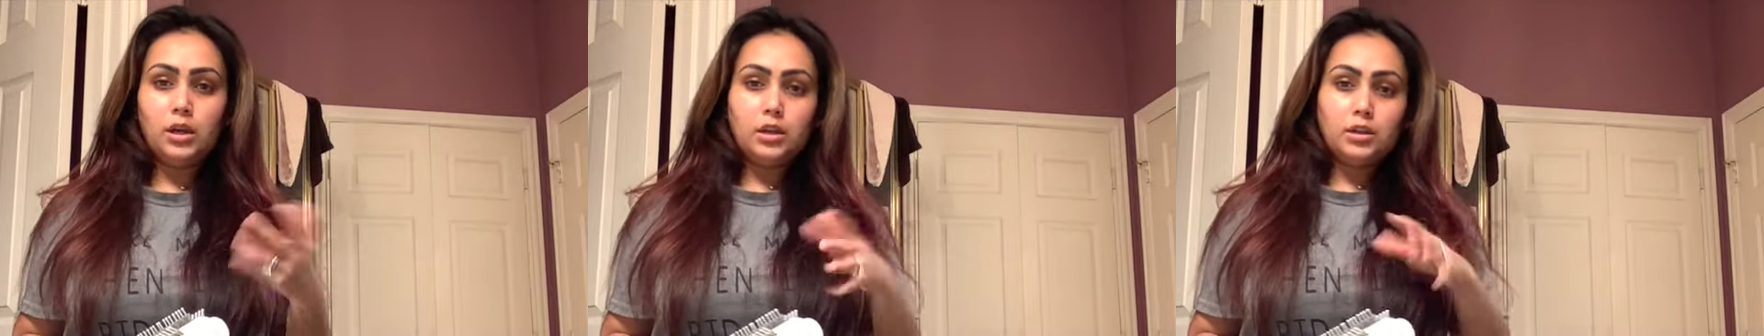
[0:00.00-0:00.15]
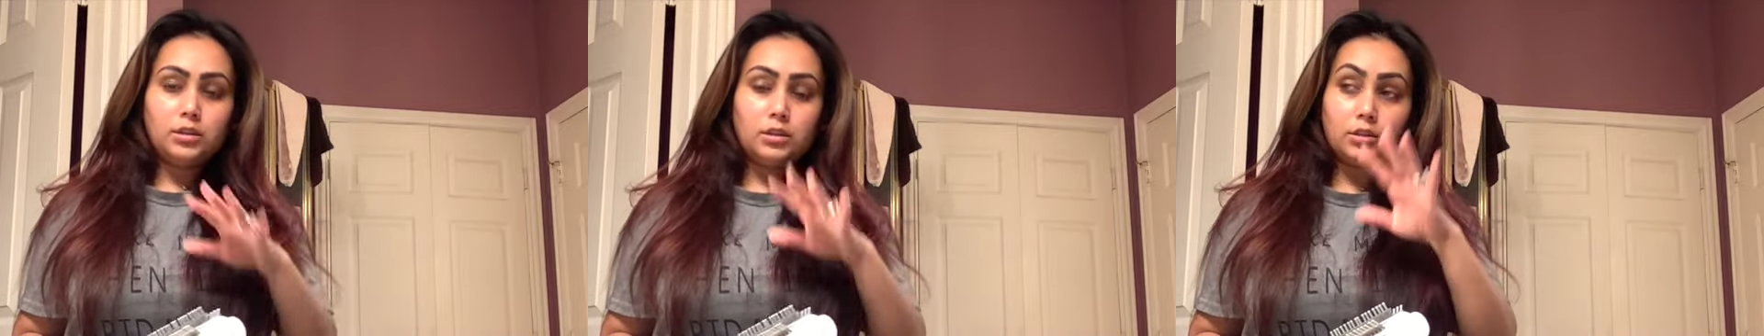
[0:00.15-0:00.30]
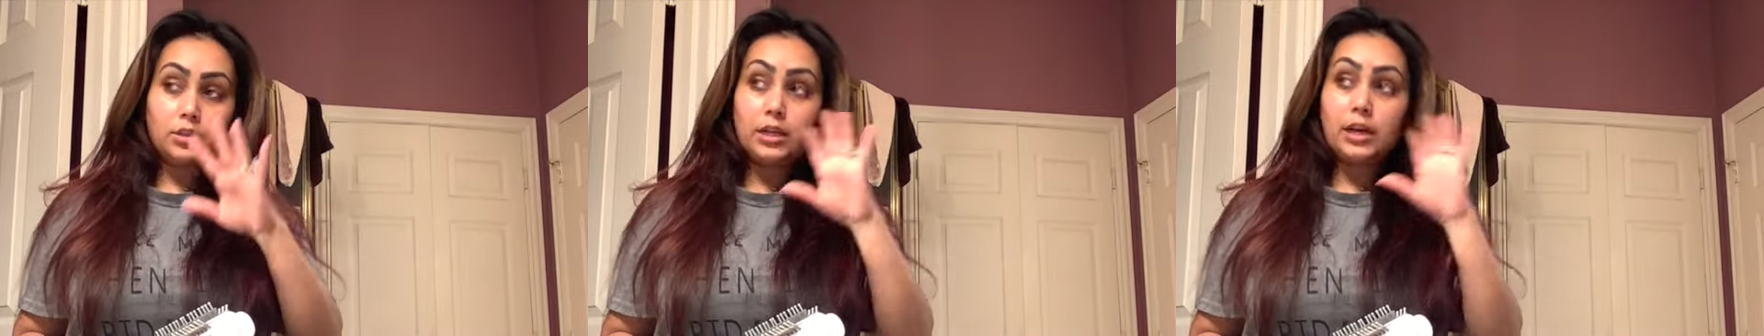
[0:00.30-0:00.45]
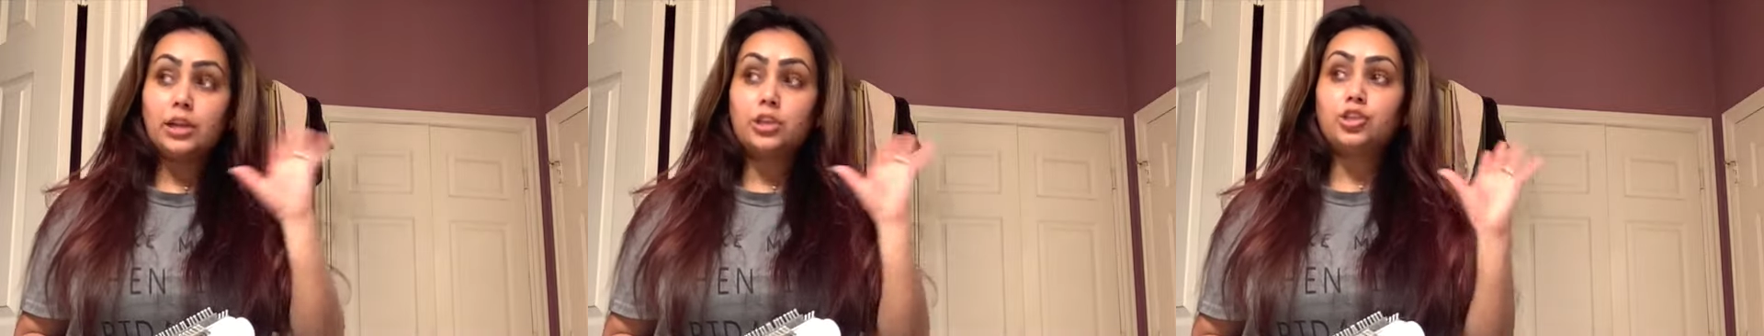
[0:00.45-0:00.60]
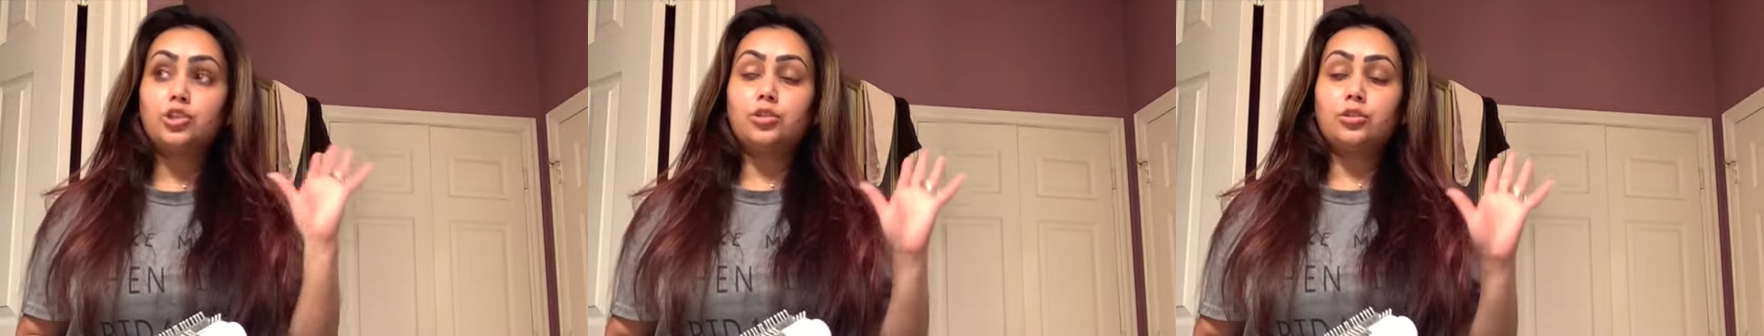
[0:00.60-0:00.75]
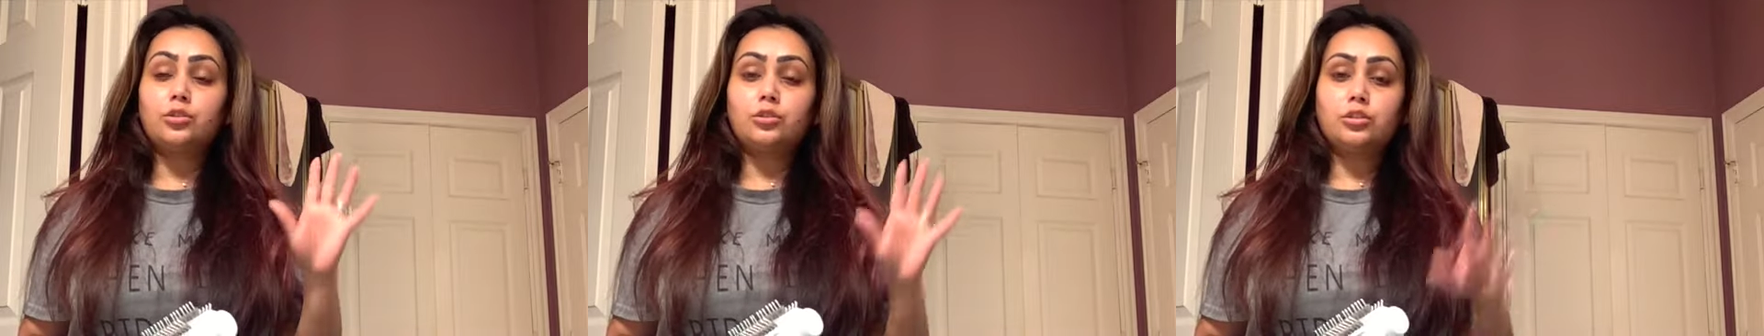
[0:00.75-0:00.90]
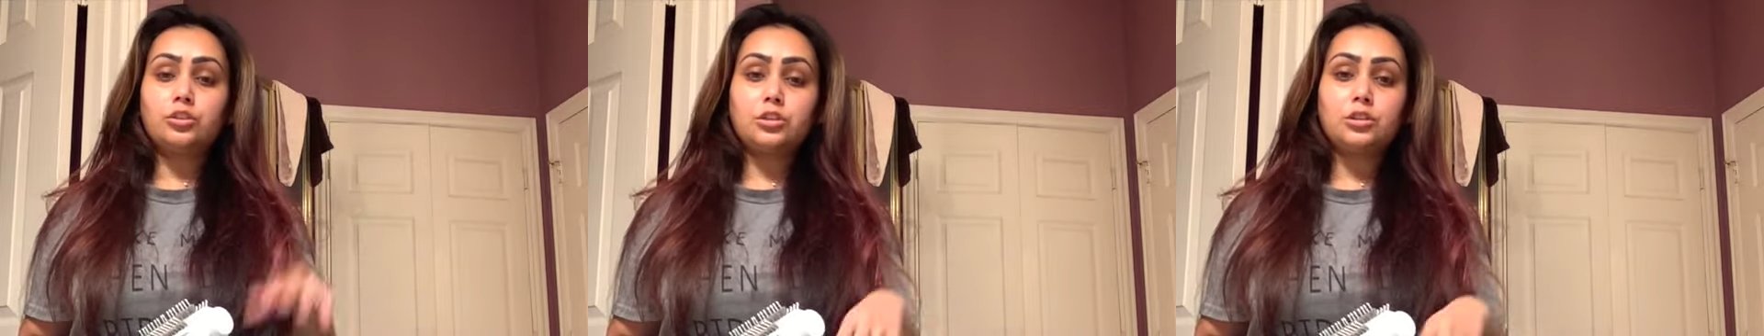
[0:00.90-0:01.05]
The
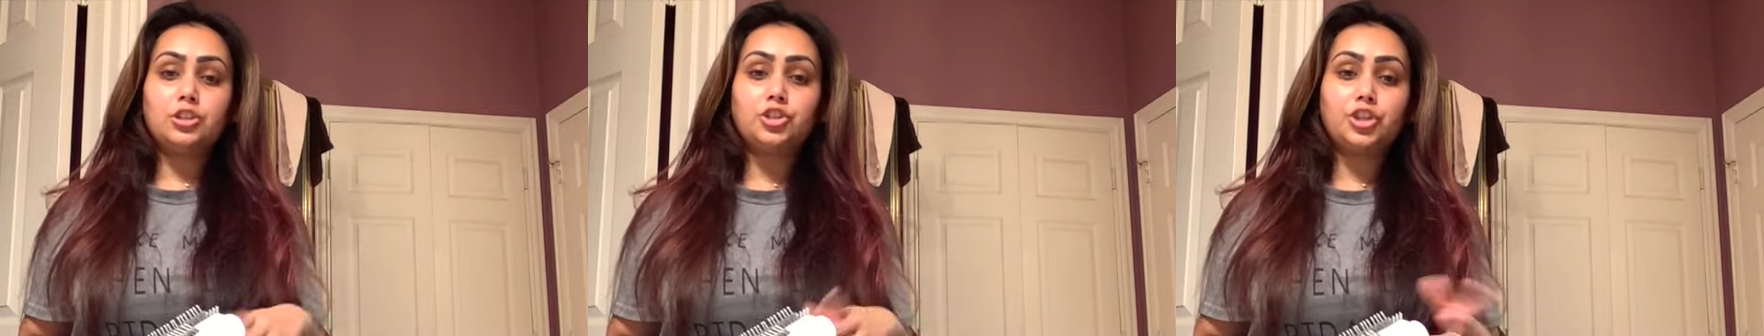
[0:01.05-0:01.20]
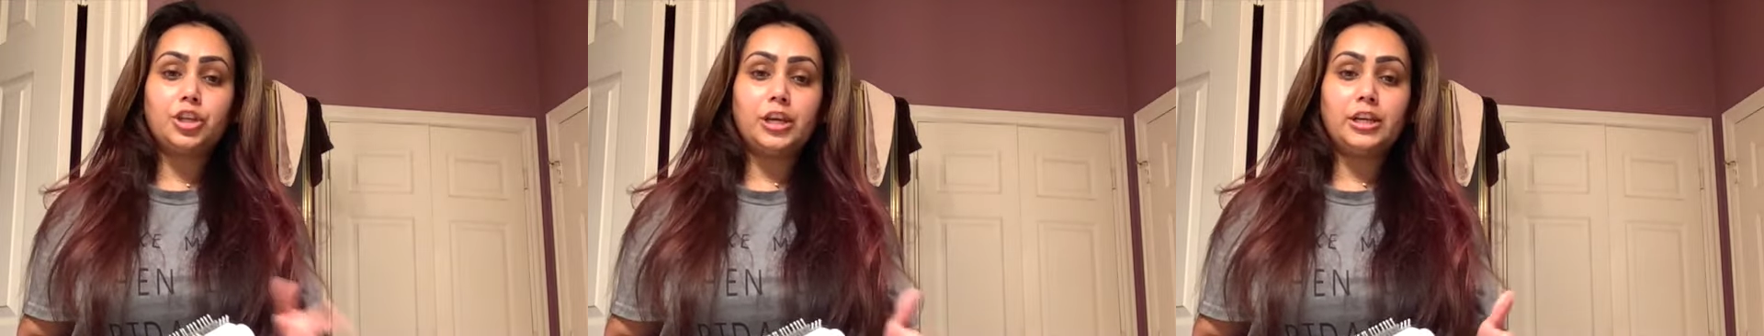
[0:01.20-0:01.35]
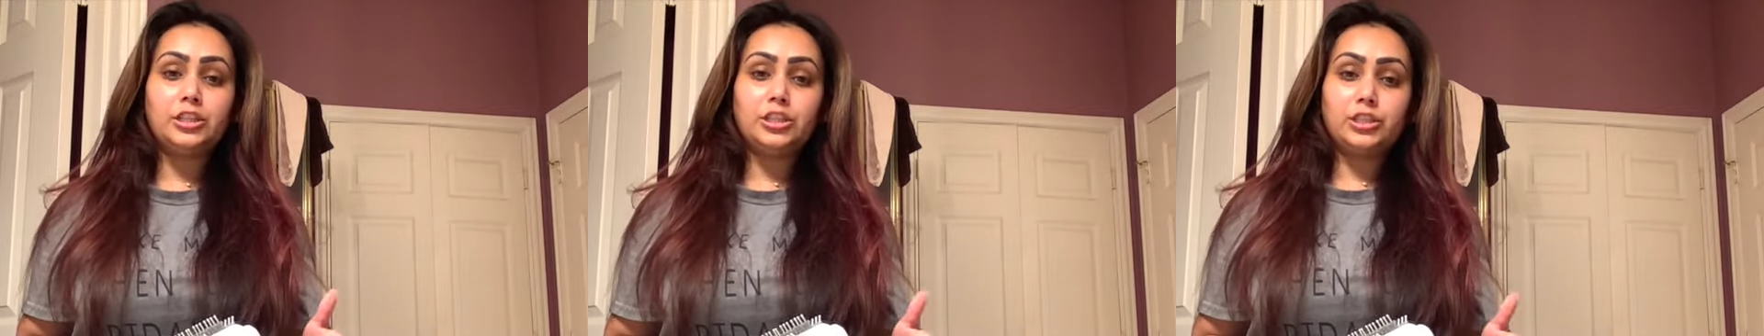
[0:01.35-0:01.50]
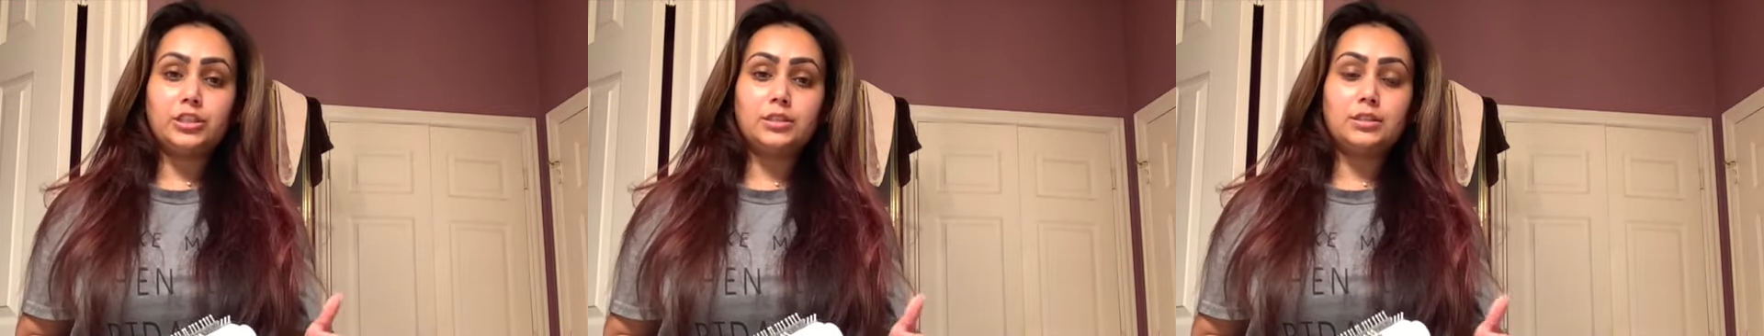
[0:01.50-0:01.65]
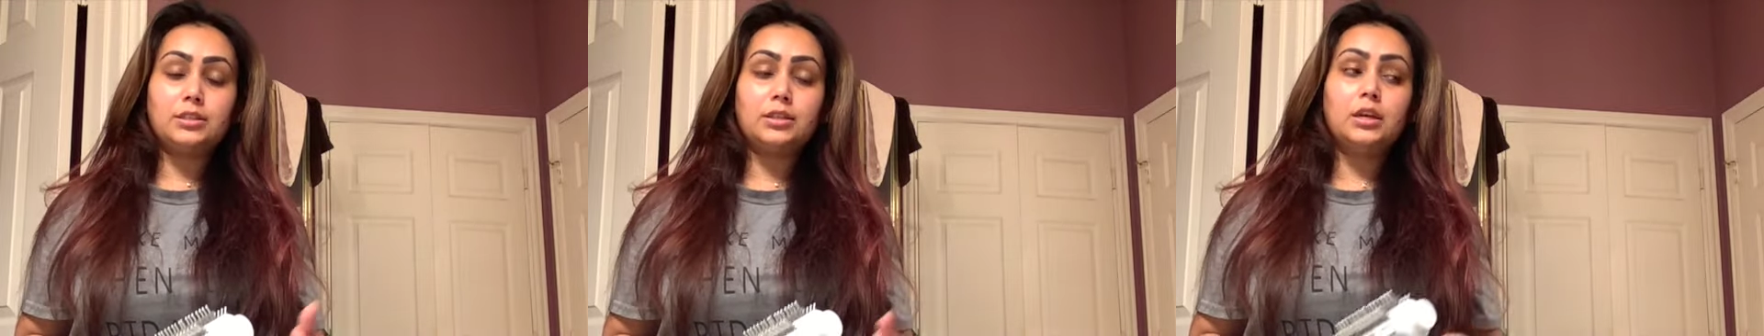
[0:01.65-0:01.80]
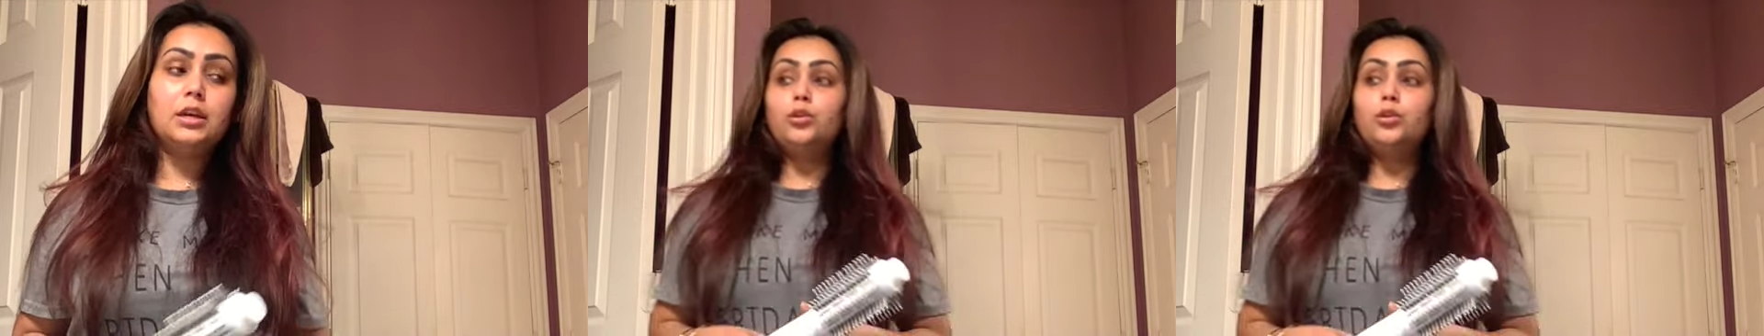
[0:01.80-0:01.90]
texture just changes.